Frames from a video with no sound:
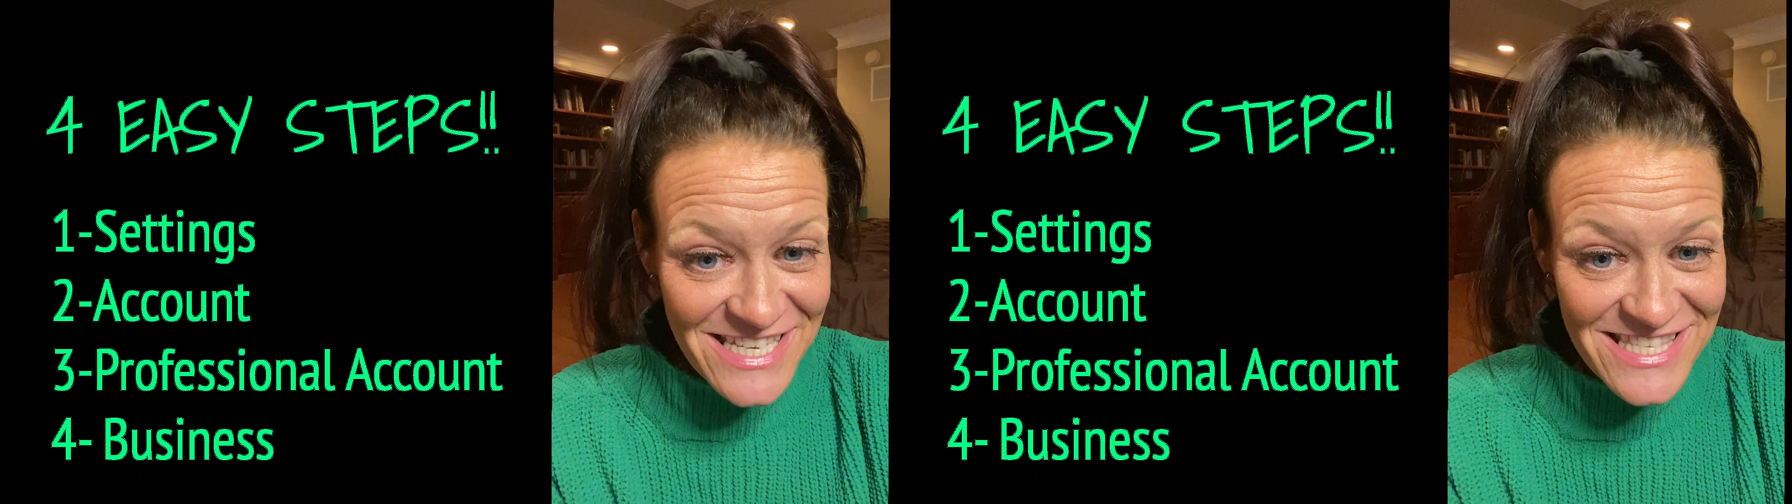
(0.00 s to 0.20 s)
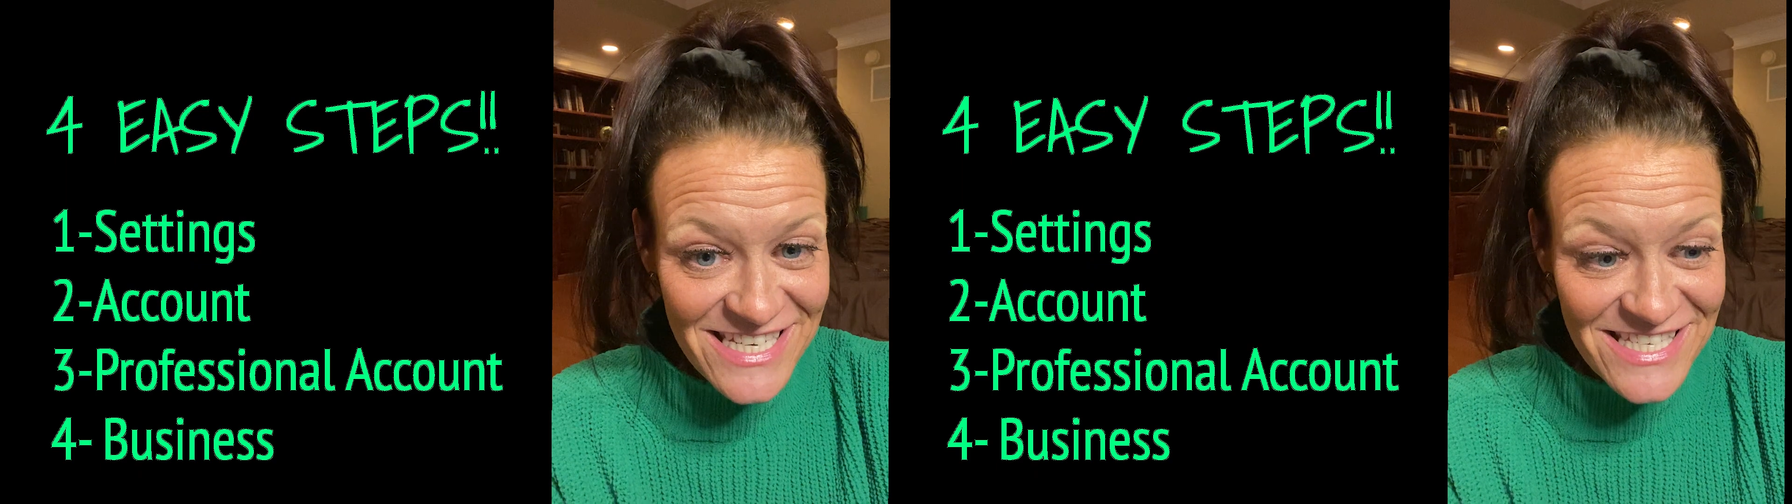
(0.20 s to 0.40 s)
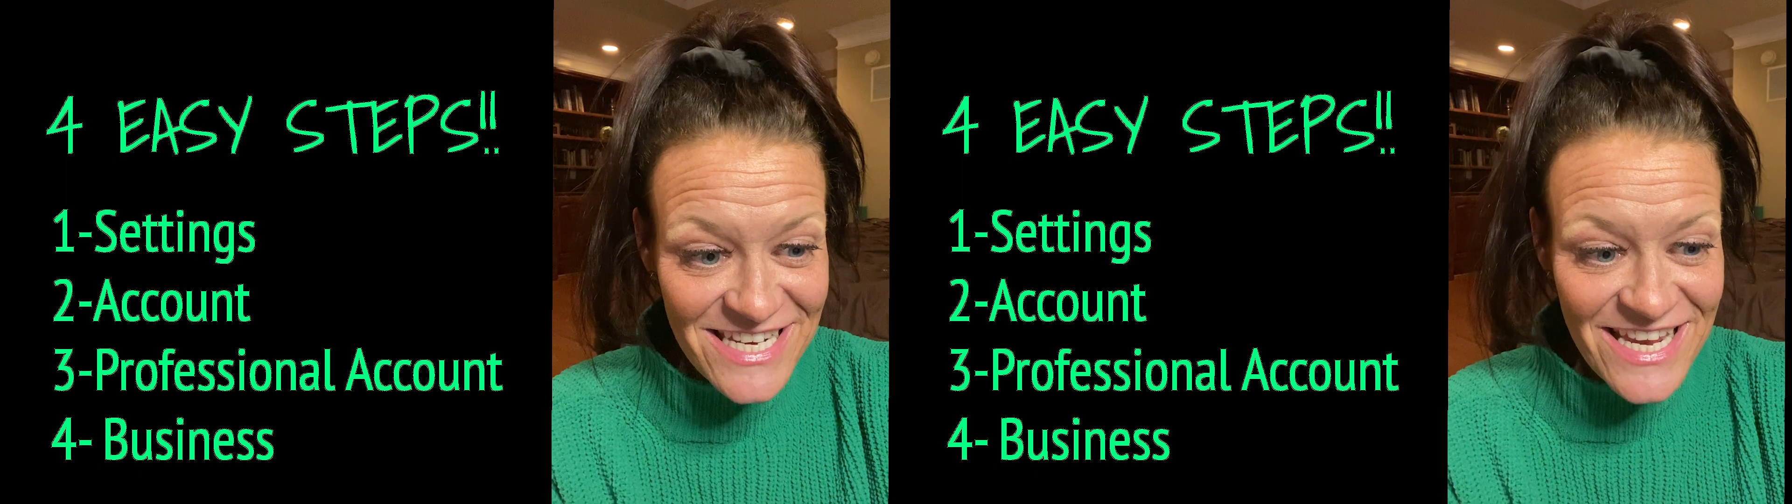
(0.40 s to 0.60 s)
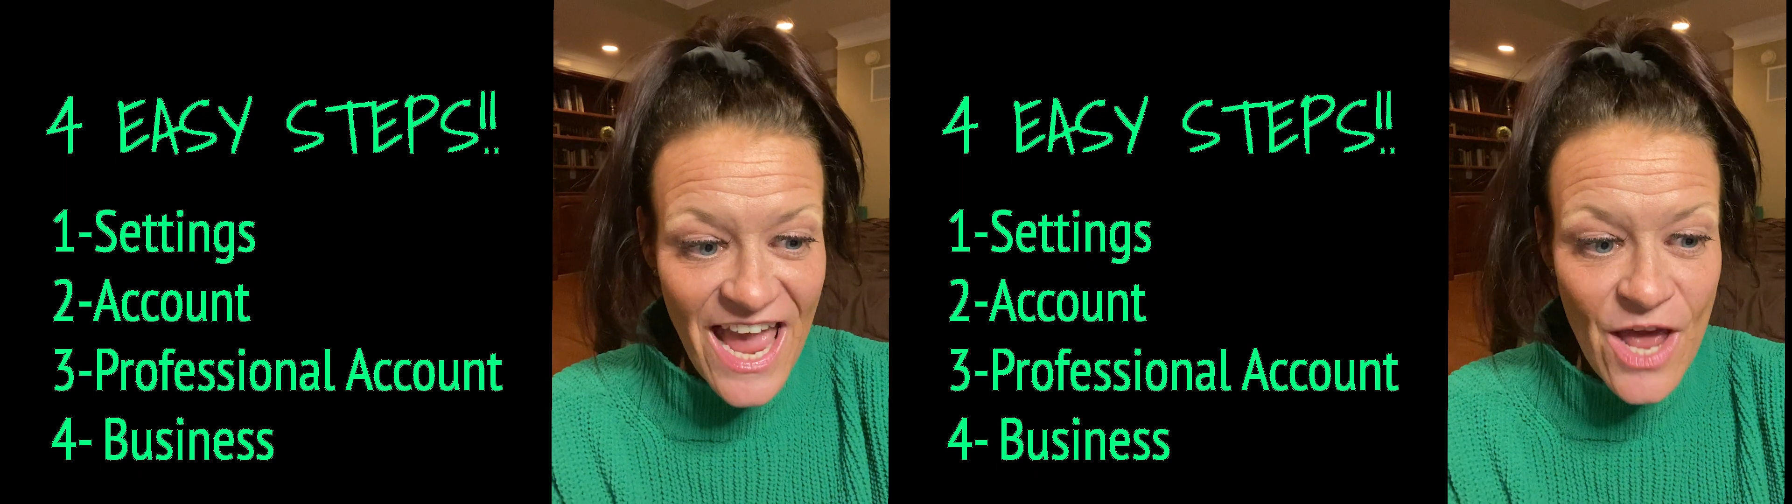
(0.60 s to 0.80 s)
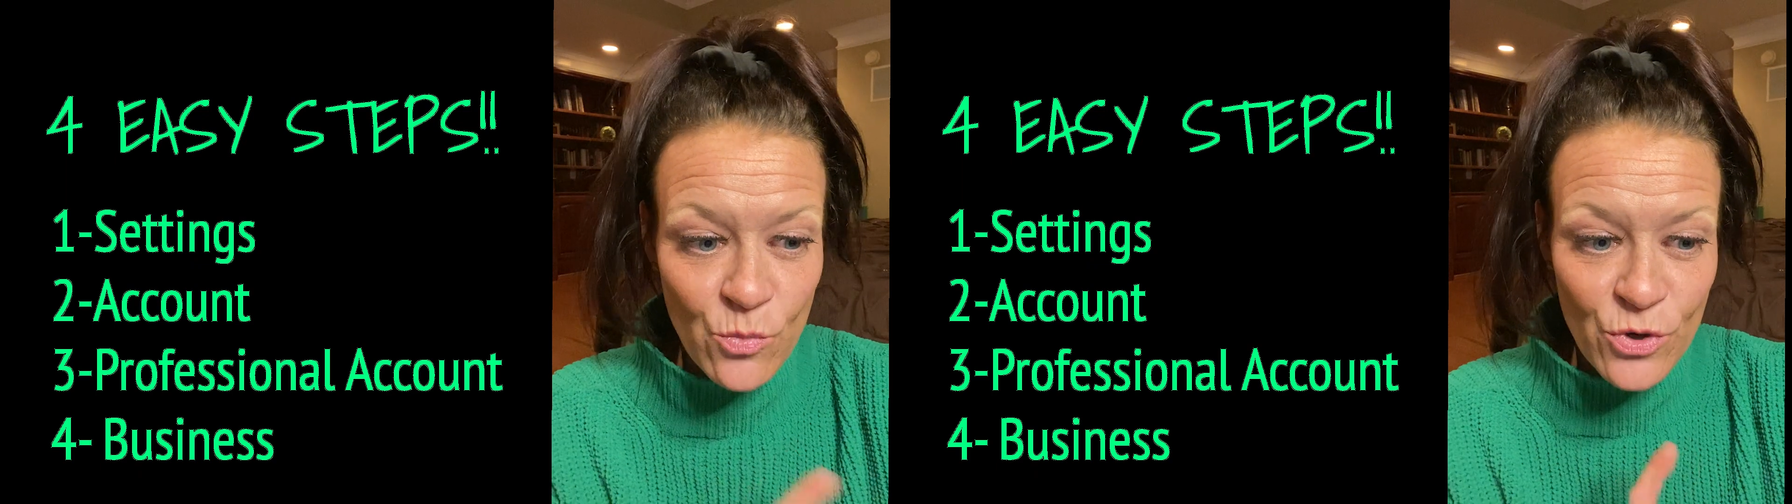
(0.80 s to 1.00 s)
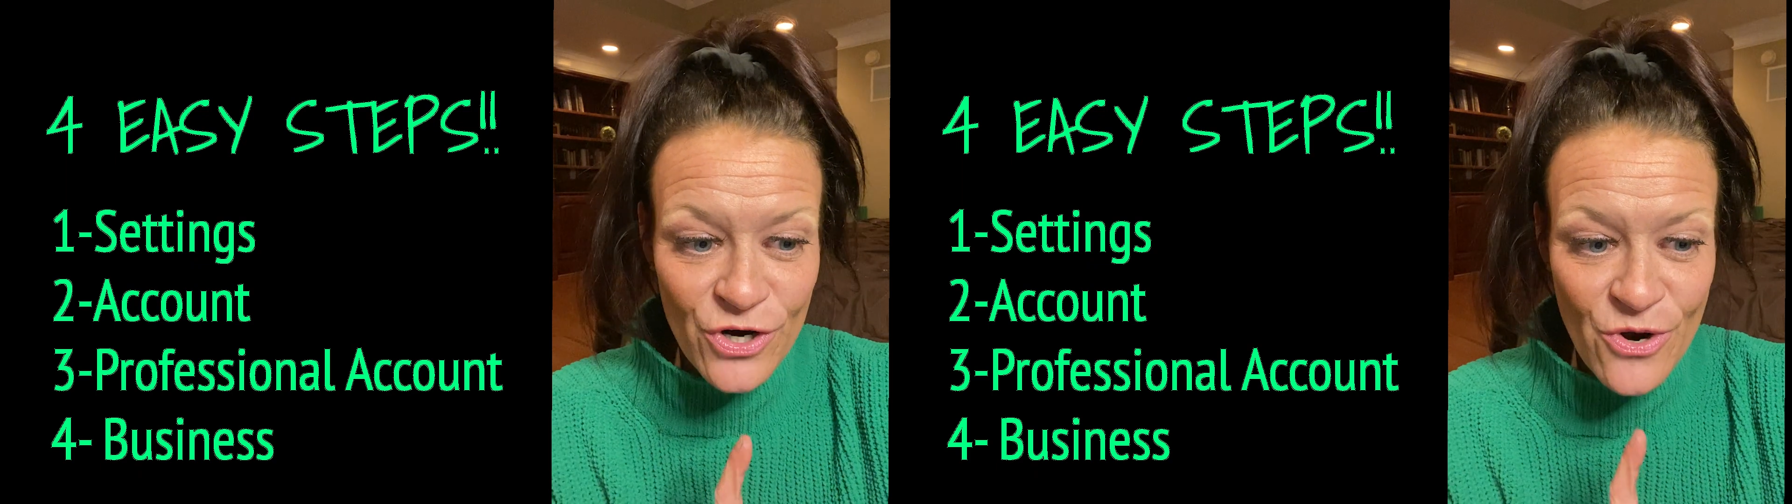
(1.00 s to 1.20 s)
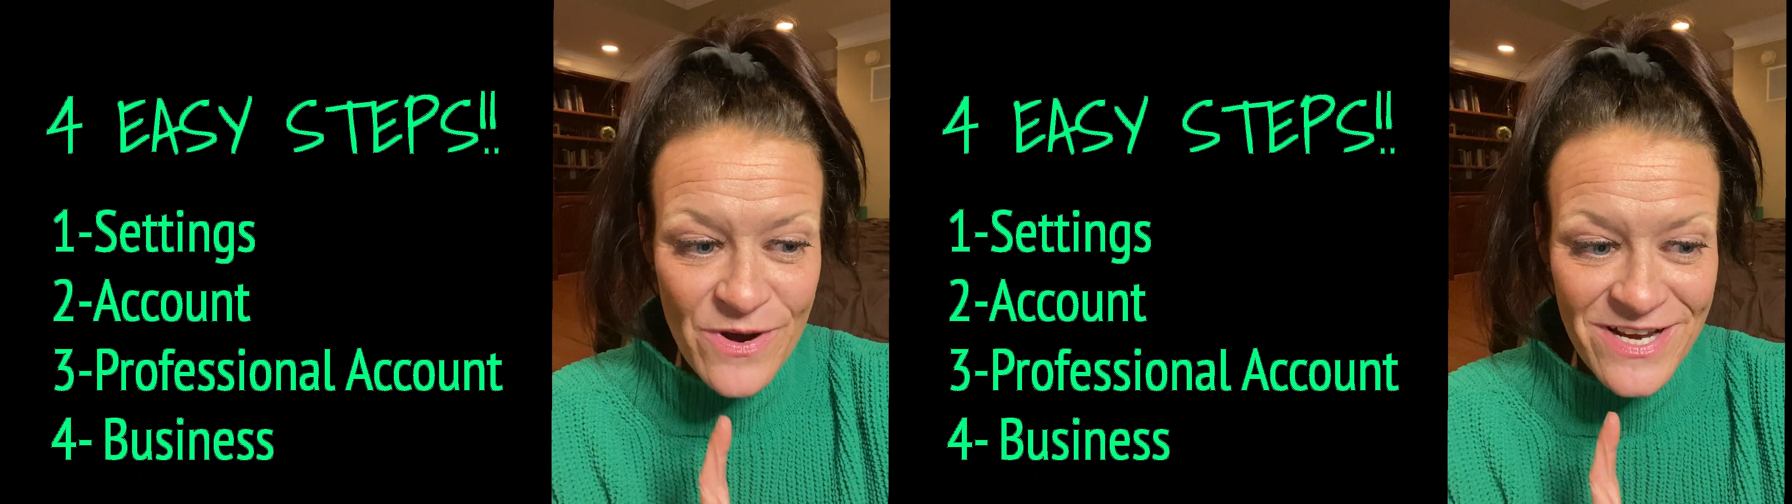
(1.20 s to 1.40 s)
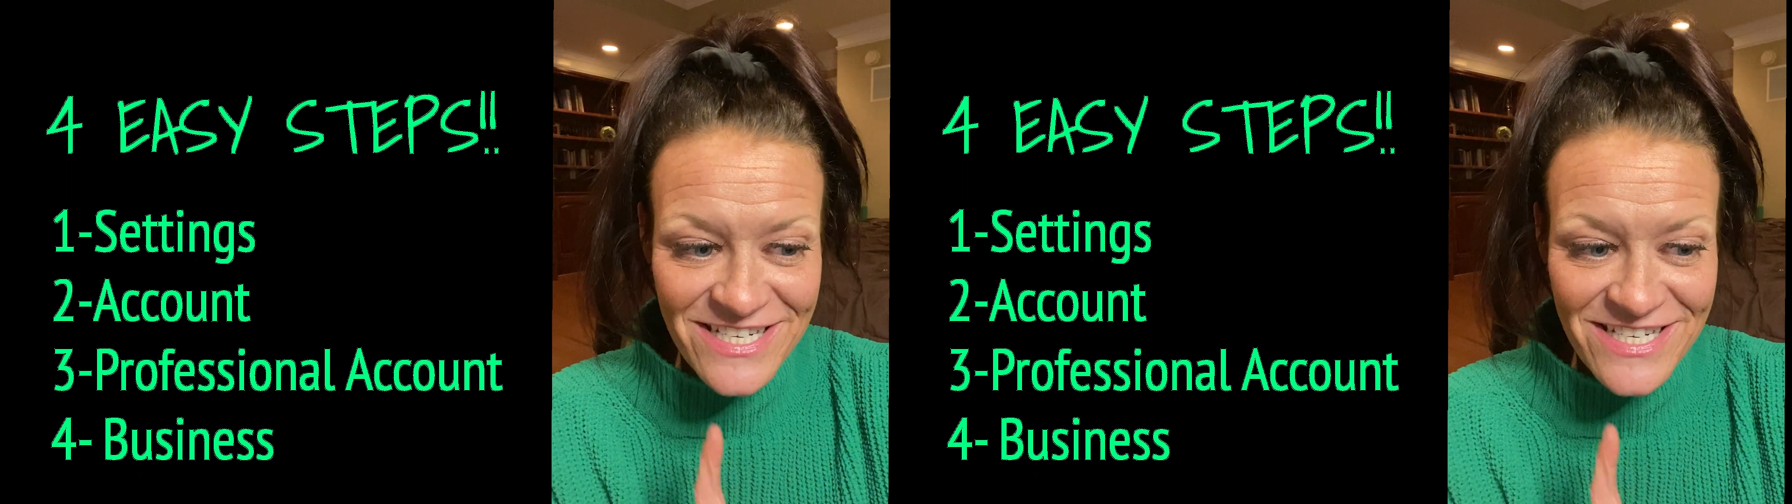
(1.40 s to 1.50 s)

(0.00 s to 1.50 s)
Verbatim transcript: 60 and we're going